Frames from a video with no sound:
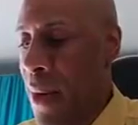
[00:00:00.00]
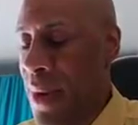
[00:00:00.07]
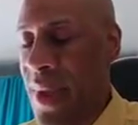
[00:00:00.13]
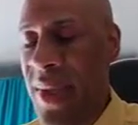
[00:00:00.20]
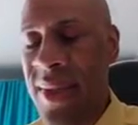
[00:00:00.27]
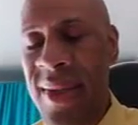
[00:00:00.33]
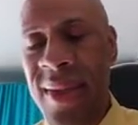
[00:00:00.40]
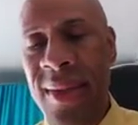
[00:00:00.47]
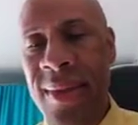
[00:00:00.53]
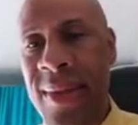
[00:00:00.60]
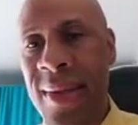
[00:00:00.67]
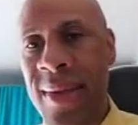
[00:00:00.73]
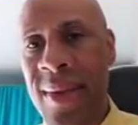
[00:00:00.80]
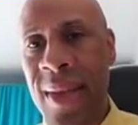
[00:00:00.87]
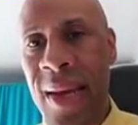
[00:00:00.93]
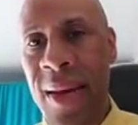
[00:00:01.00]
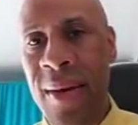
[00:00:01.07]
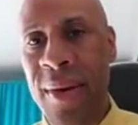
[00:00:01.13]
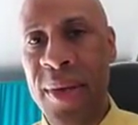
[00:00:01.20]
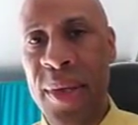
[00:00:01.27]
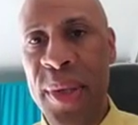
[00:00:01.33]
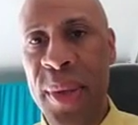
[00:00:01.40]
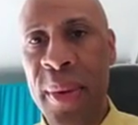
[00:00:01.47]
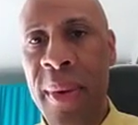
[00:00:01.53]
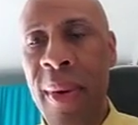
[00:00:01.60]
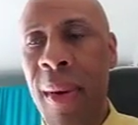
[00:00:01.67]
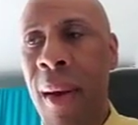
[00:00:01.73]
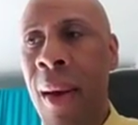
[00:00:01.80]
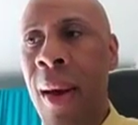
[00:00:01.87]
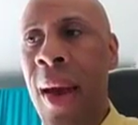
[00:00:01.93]
she sees this later too
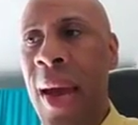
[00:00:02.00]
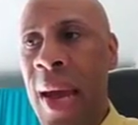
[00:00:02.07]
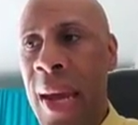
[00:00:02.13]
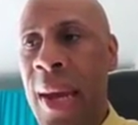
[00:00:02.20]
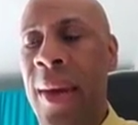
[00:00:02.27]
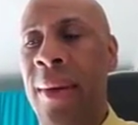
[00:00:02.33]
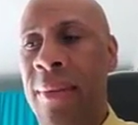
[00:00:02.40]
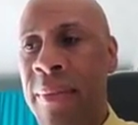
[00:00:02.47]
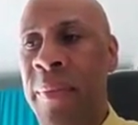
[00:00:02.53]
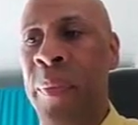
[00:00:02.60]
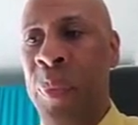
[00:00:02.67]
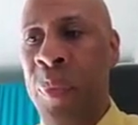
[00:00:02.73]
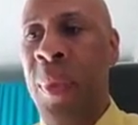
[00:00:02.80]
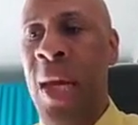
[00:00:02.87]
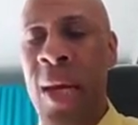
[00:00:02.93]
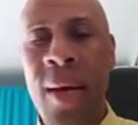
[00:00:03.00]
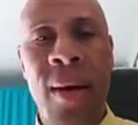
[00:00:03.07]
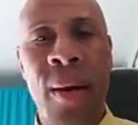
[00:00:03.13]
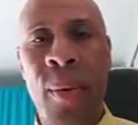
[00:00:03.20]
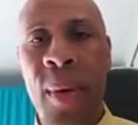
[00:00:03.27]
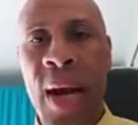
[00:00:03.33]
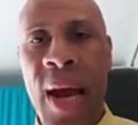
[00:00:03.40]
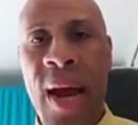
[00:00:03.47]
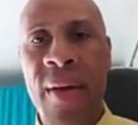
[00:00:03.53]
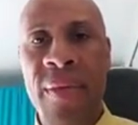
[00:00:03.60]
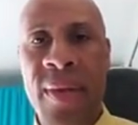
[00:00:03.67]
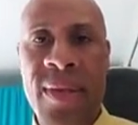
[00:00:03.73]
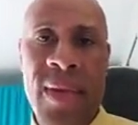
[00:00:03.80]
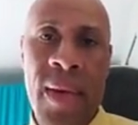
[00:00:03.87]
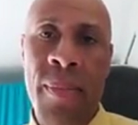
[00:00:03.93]
and hear what I have
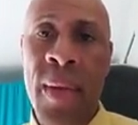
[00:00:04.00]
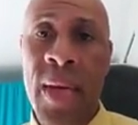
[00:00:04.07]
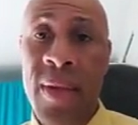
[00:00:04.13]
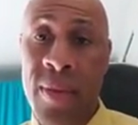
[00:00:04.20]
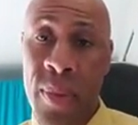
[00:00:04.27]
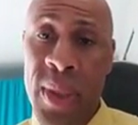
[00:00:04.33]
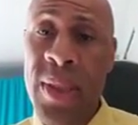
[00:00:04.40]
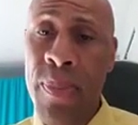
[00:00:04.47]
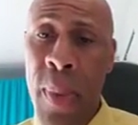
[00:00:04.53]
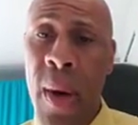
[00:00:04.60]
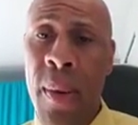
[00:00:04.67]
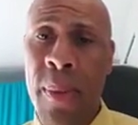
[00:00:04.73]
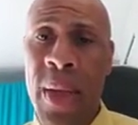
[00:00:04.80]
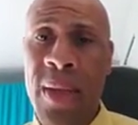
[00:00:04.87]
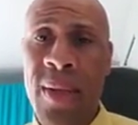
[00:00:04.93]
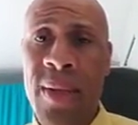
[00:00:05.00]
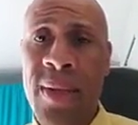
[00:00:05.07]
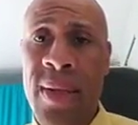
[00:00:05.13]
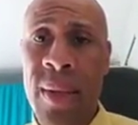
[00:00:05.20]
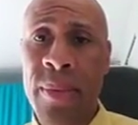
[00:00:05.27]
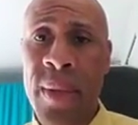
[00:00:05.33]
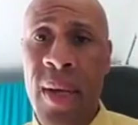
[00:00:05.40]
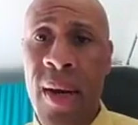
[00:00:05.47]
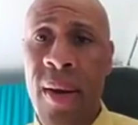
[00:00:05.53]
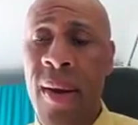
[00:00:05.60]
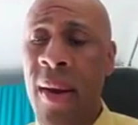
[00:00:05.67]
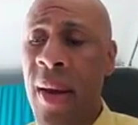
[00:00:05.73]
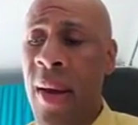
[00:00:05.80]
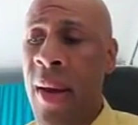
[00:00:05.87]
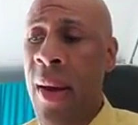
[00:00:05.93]
to say, because we spoke about this subject
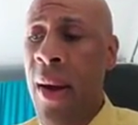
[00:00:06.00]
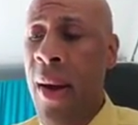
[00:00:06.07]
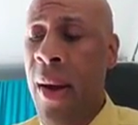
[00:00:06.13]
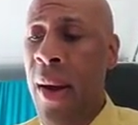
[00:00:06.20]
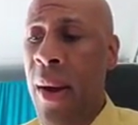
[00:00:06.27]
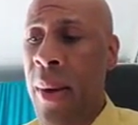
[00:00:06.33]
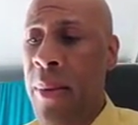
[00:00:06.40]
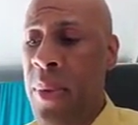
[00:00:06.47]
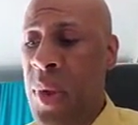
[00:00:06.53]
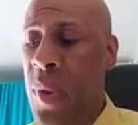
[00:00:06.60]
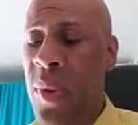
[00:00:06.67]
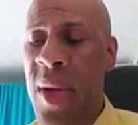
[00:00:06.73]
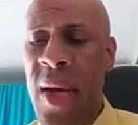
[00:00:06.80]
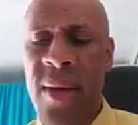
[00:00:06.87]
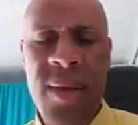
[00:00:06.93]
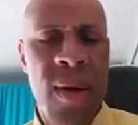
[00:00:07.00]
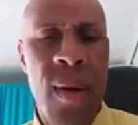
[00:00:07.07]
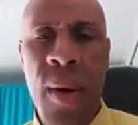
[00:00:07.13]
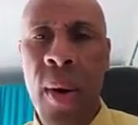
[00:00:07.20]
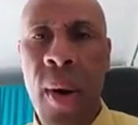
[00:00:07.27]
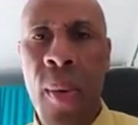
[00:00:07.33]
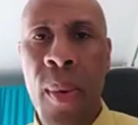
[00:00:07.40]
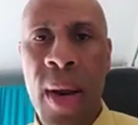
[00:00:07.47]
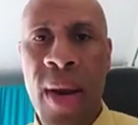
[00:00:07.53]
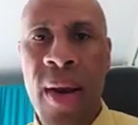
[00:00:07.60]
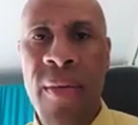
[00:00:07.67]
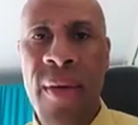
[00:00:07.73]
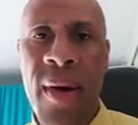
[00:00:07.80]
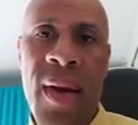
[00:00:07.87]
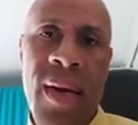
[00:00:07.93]
2 days ago or
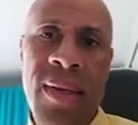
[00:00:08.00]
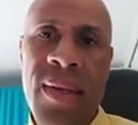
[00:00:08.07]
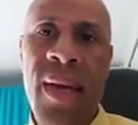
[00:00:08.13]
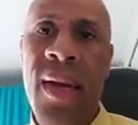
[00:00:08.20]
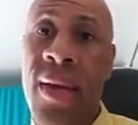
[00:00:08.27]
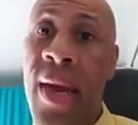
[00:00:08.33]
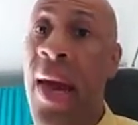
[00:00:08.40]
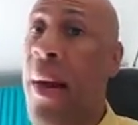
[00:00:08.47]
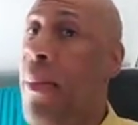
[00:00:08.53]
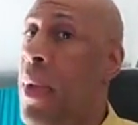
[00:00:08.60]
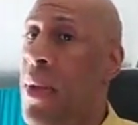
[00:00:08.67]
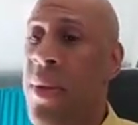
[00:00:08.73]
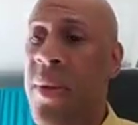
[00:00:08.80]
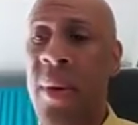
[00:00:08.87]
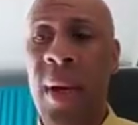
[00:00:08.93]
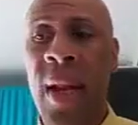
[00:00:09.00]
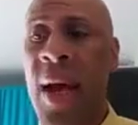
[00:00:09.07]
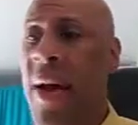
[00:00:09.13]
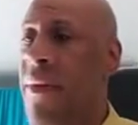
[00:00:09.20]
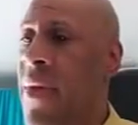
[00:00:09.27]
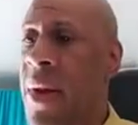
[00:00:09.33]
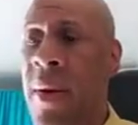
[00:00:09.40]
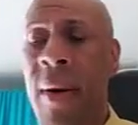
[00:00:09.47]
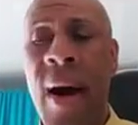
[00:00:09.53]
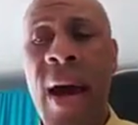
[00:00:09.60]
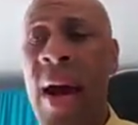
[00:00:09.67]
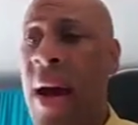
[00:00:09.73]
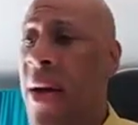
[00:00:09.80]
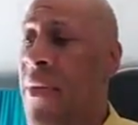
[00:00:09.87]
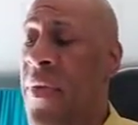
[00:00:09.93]
whatever, and I said, I'm gonna do a live video. I
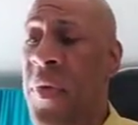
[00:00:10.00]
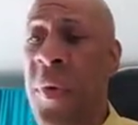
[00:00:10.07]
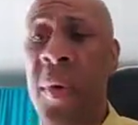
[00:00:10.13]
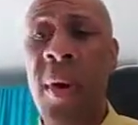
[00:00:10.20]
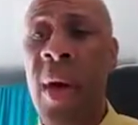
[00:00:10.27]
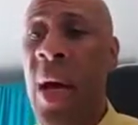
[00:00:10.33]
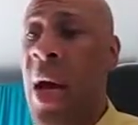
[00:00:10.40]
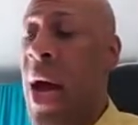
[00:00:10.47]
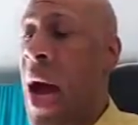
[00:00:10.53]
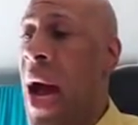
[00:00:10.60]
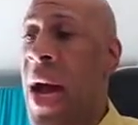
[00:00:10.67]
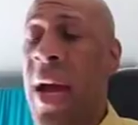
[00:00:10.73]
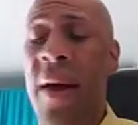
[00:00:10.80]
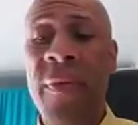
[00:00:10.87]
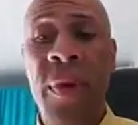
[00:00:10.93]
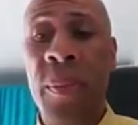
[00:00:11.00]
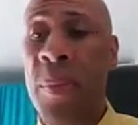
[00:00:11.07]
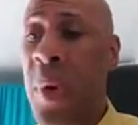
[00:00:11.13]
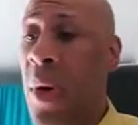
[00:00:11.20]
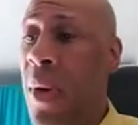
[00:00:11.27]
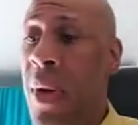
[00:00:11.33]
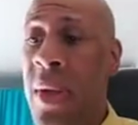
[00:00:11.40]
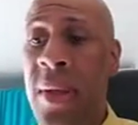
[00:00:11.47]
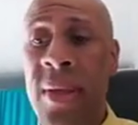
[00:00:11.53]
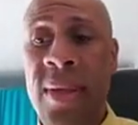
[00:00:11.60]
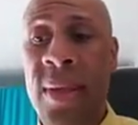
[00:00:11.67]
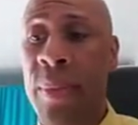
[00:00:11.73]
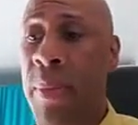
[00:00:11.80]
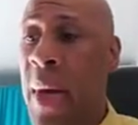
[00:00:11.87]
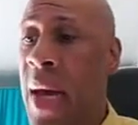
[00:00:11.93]
have to put all this
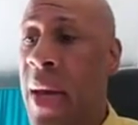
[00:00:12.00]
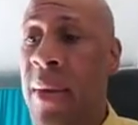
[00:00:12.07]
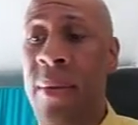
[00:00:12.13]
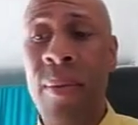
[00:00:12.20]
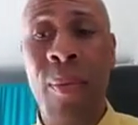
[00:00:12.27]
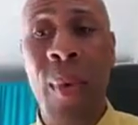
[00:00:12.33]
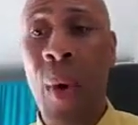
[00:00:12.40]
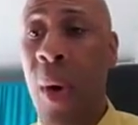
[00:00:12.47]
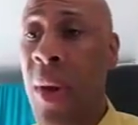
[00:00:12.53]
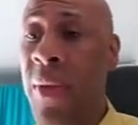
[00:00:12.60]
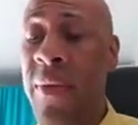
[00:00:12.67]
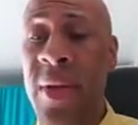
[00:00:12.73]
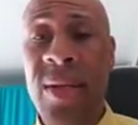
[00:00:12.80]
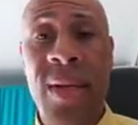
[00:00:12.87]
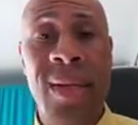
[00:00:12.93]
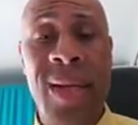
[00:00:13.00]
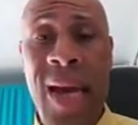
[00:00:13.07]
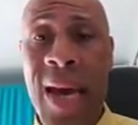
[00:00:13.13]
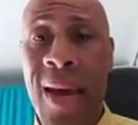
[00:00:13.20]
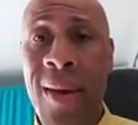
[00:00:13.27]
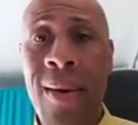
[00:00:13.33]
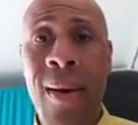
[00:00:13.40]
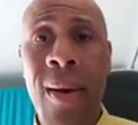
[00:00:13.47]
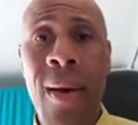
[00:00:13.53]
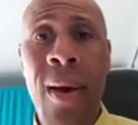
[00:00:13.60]
to bed, all of it to dead,